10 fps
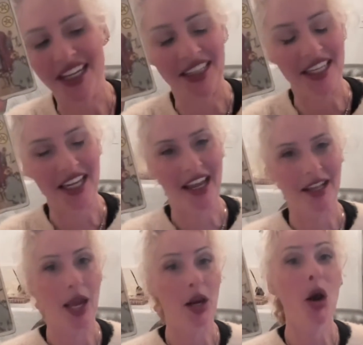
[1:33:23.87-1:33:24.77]
at the end.
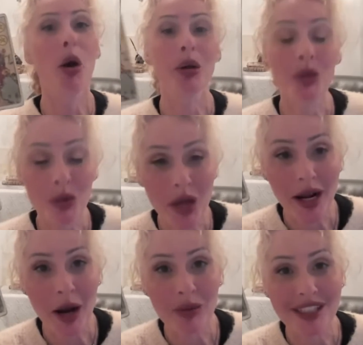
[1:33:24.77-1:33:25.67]
Like, oh, you thought
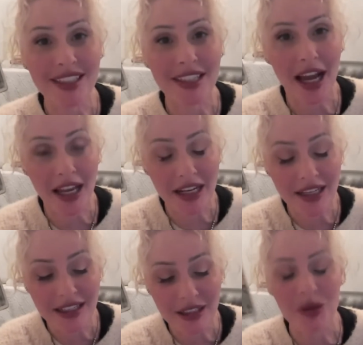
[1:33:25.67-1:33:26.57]
I was done?
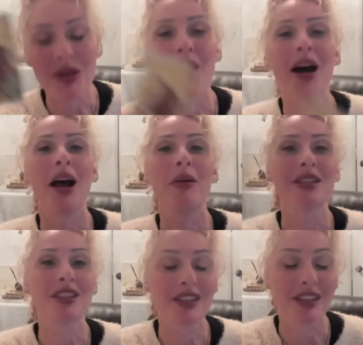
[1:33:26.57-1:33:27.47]
You thought I was
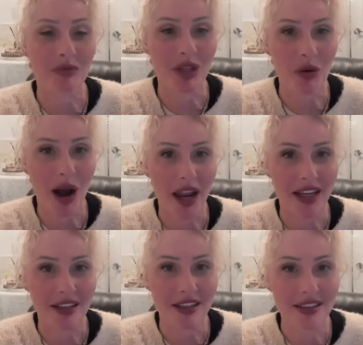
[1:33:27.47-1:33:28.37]
just going to be quiet?
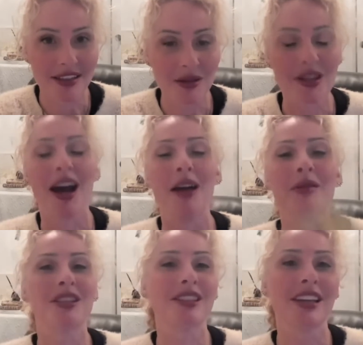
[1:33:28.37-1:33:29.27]
You thought I
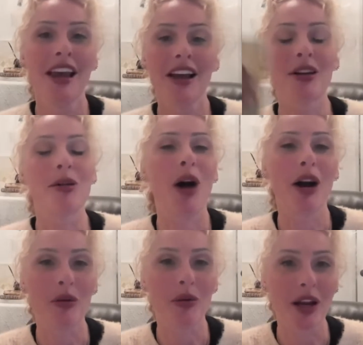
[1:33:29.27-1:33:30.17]
was just going to walk
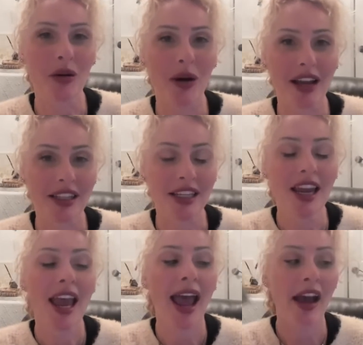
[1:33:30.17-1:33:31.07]
away quietly?
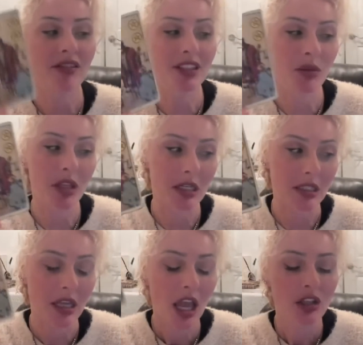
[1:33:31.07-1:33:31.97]
Have some of this.
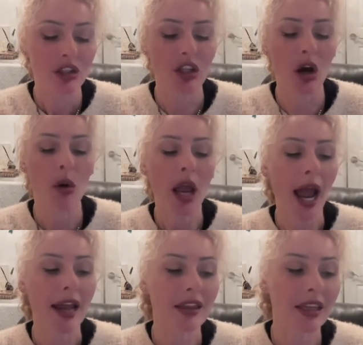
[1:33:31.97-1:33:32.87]
So
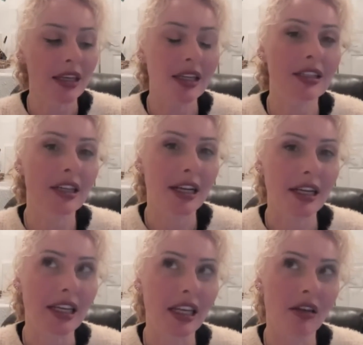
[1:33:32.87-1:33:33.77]
I think he's going to
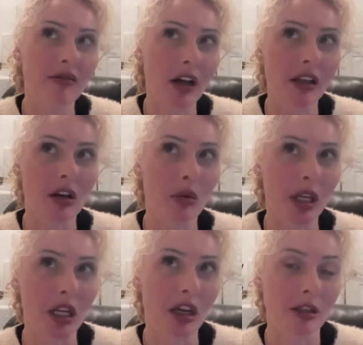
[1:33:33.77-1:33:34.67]
give a little bit
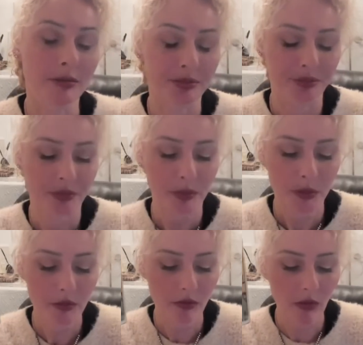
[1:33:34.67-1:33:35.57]
here,
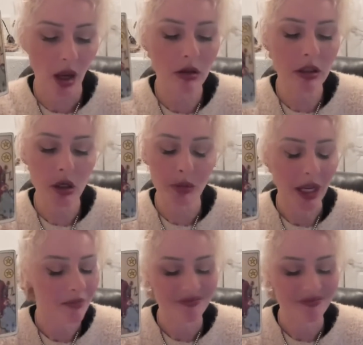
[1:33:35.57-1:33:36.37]
a little bit,